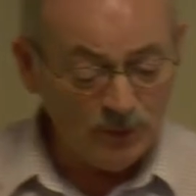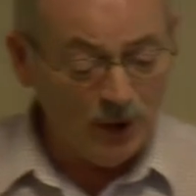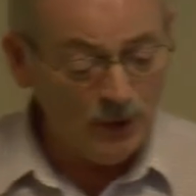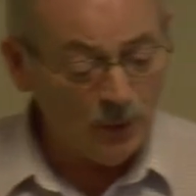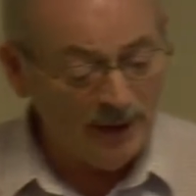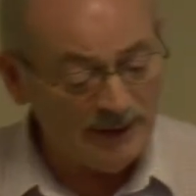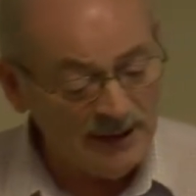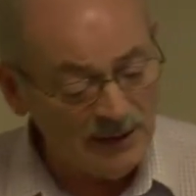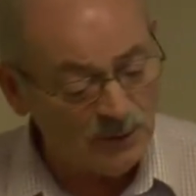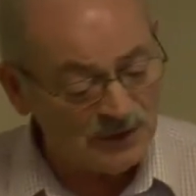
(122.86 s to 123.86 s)
now when
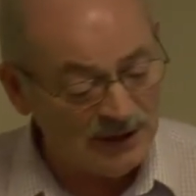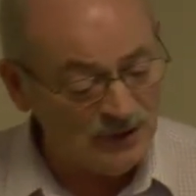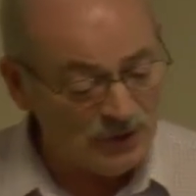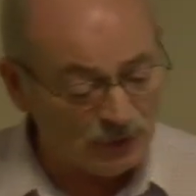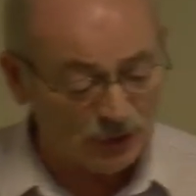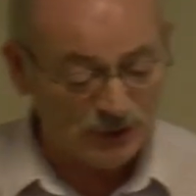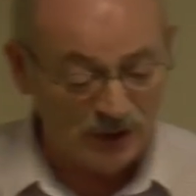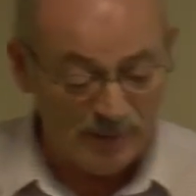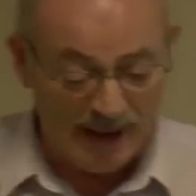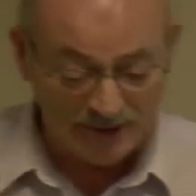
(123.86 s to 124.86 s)
he was in
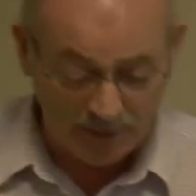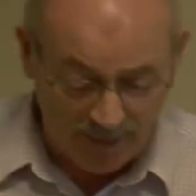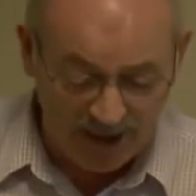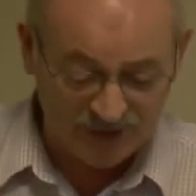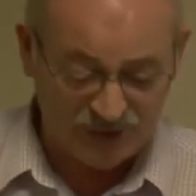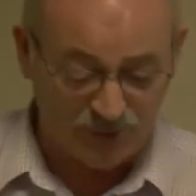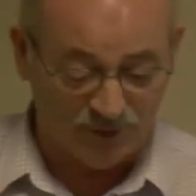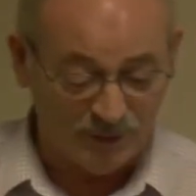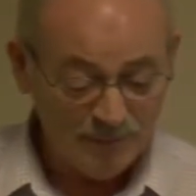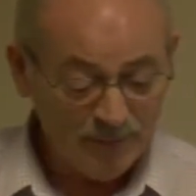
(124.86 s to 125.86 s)
Jerusalem at the
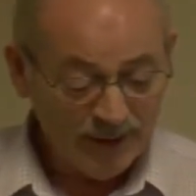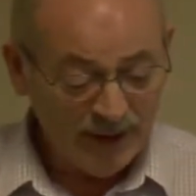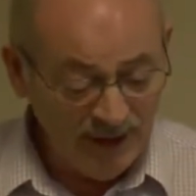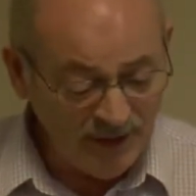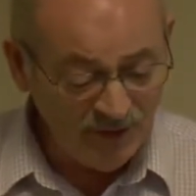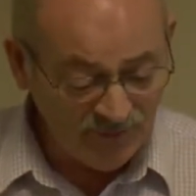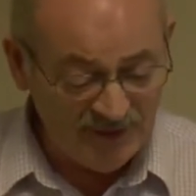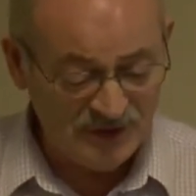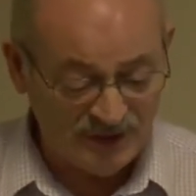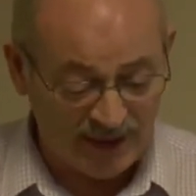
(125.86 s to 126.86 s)
Passover, in the
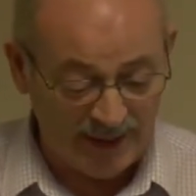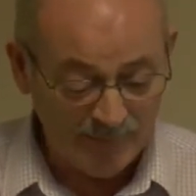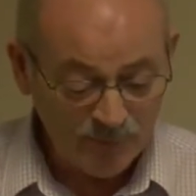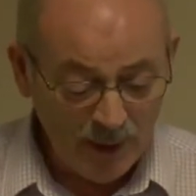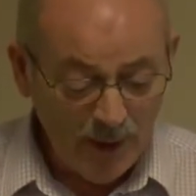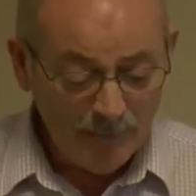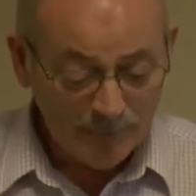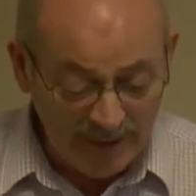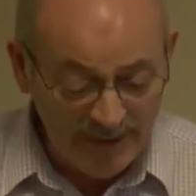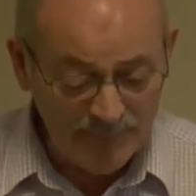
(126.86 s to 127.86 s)
feast day,
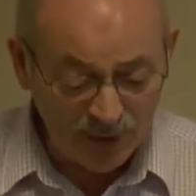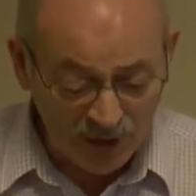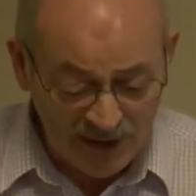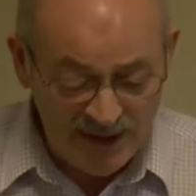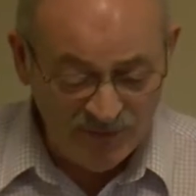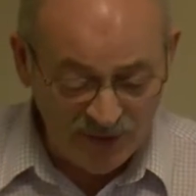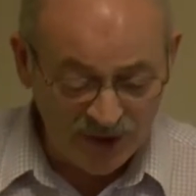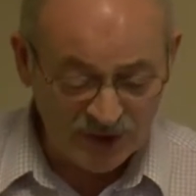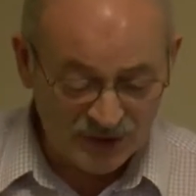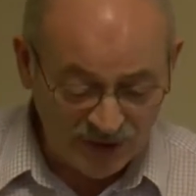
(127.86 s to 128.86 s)
many believed in
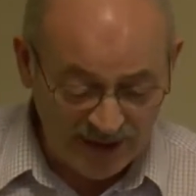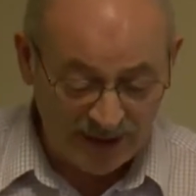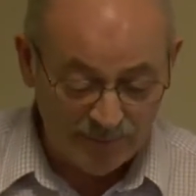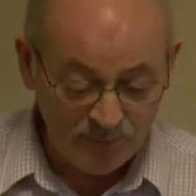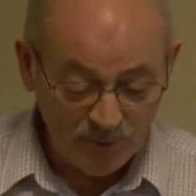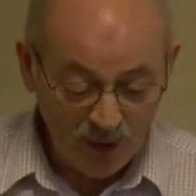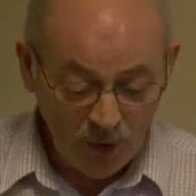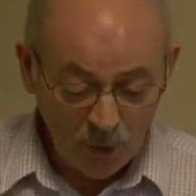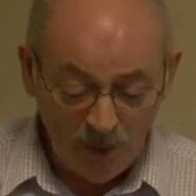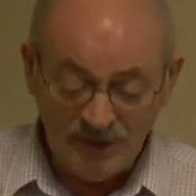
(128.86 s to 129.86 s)
his name
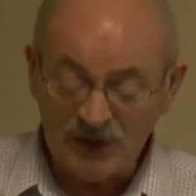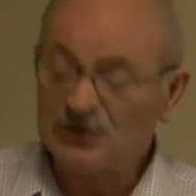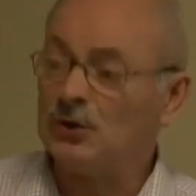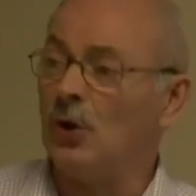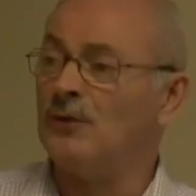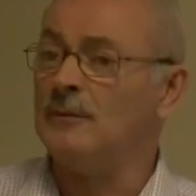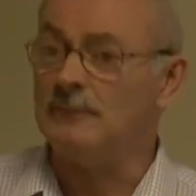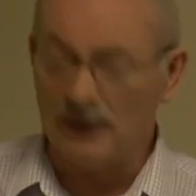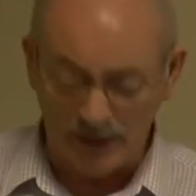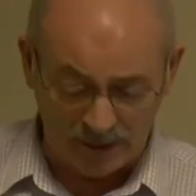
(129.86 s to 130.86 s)
when they saw the
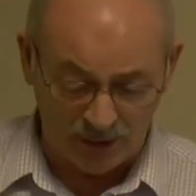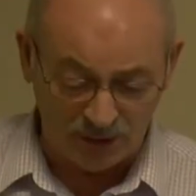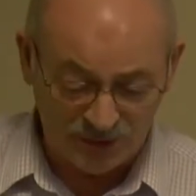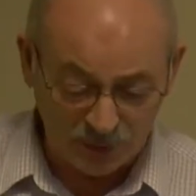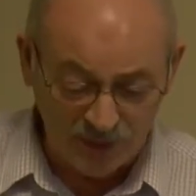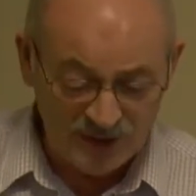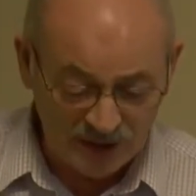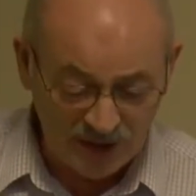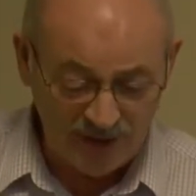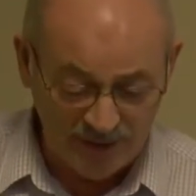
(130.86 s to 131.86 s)
miracles
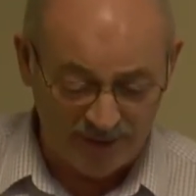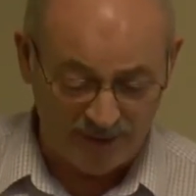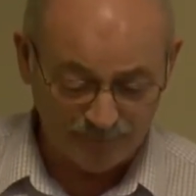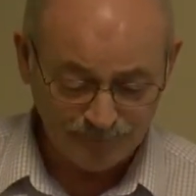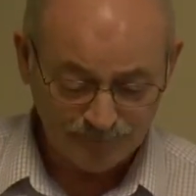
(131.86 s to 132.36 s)
which he did.